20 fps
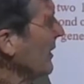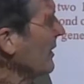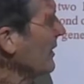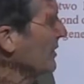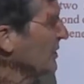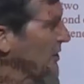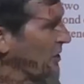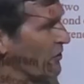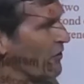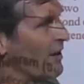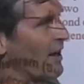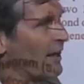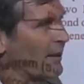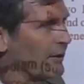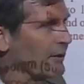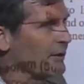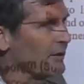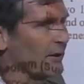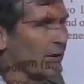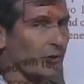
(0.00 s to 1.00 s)
these as
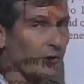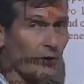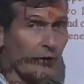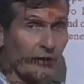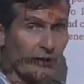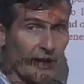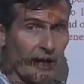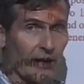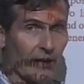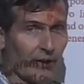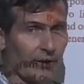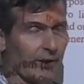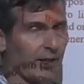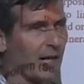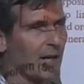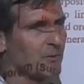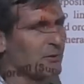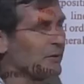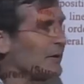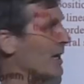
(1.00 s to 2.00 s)
vectors. It turns out in the
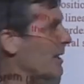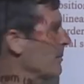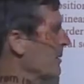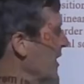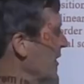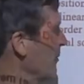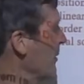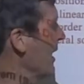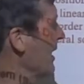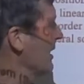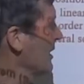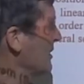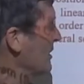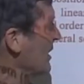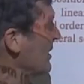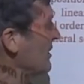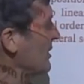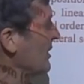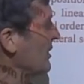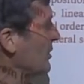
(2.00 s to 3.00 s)
abstract mathematics
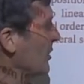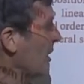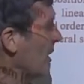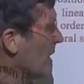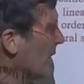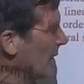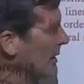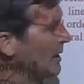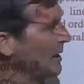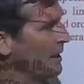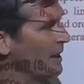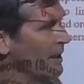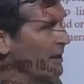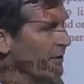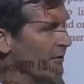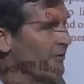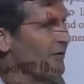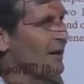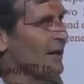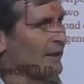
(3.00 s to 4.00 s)
sense, these are
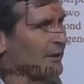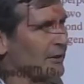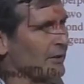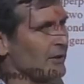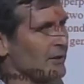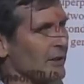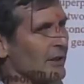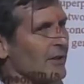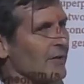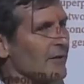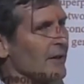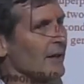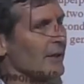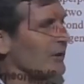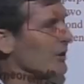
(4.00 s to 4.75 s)
vectors in a vector